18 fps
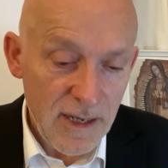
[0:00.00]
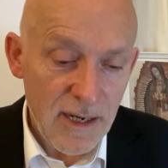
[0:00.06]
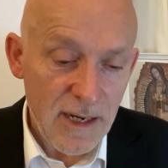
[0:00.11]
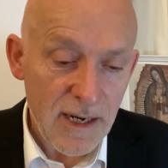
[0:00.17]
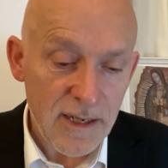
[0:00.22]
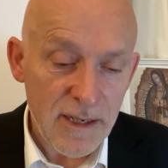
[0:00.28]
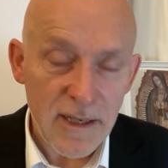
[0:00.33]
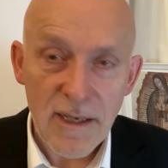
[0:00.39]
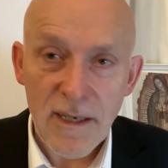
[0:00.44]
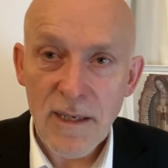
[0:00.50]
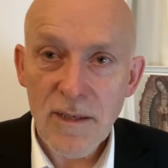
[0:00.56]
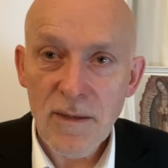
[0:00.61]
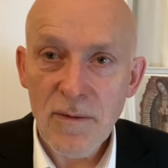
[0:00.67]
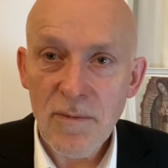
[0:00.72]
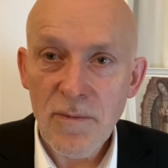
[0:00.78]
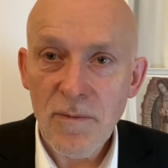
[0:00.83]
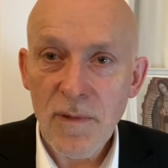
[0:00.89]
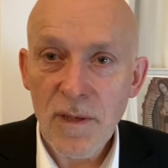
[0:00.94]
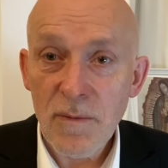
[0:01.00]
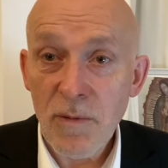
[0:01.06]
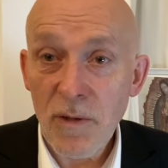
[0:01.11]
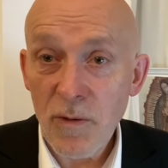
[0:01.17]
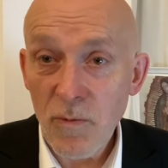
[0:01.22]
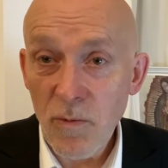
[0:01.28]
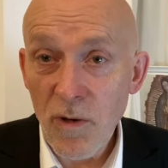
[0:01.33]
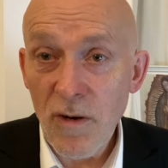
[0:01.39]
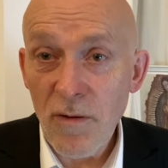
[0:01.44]
And it is, I suppose,
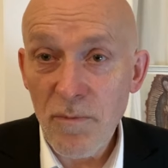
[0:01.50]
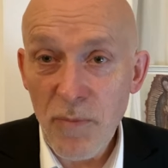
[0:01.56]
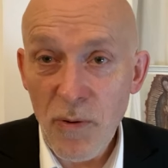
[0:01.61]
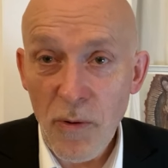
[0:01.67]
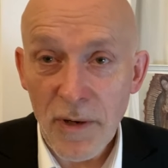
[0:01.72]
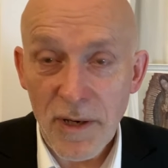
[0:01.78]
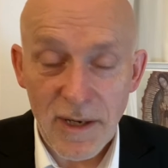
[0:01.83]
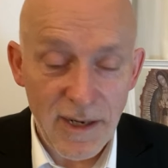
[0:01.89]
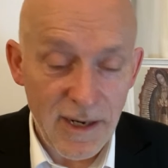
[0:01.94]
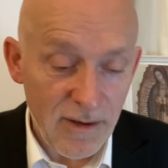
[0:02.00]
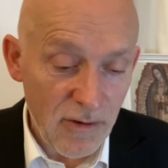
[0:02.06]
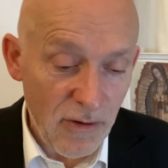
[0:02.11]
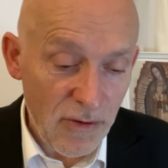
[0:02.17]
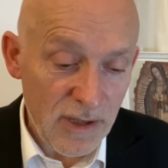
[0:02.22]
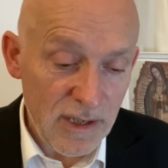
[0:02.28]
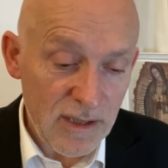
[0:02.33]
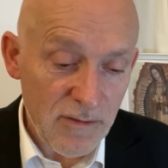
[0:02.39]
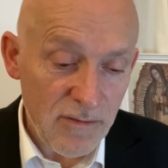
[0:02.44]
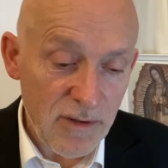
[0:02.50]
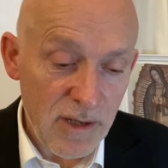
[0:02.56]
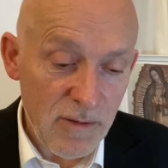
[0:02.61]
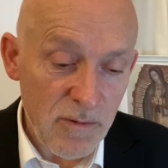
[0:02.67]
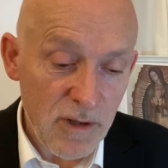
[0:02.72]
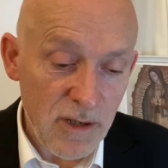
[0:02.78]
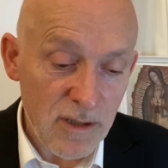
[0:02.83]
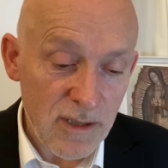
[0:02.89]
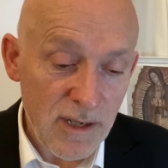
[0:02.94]
worth pointing out that these three
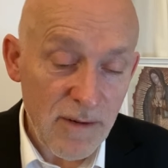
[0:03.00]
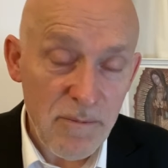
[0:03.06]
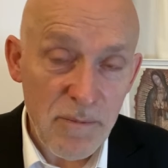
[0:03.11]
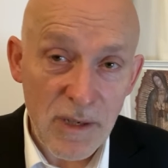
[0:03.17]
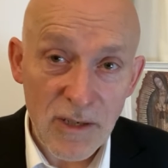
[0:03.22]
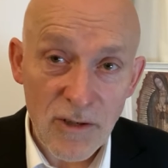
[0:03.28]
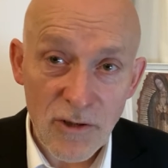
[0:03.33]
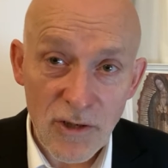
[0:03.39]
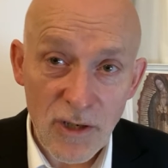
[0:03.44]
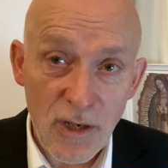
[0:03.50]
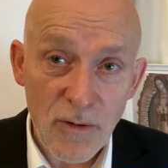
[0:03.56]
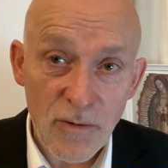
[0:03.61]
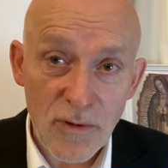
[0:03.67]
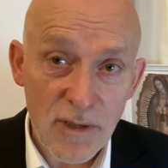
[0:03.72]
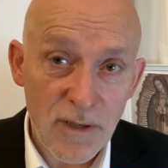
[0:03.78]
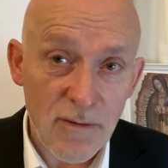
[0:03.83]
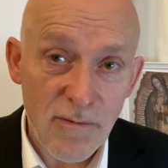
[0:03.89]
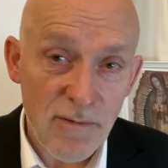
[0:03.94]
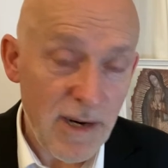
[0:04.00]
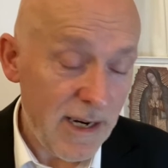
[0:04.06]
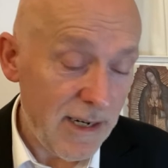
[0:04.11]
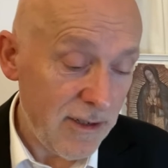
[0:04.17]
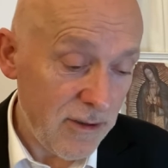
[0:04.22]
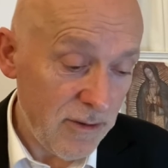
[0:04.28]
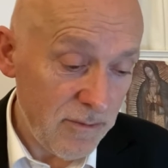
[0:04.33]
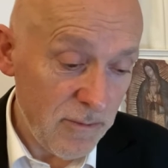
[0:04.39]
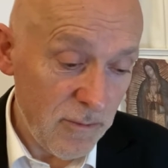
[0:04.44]
words have been chosen at
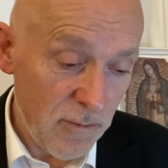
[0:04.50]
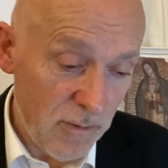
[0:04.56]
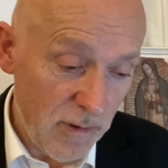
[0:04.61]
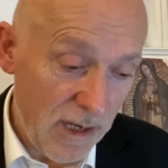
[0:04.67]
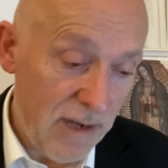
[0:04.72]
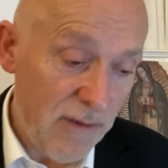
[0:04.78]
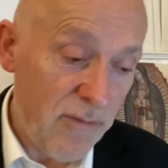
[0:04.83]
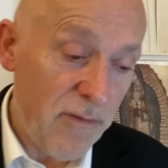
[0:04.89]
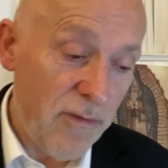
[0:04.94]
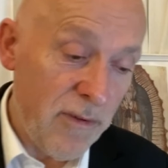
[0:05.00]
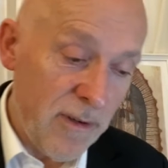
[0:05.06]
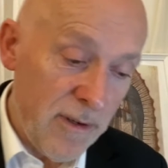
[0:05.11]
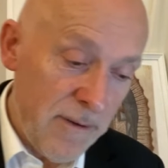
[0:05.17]
random with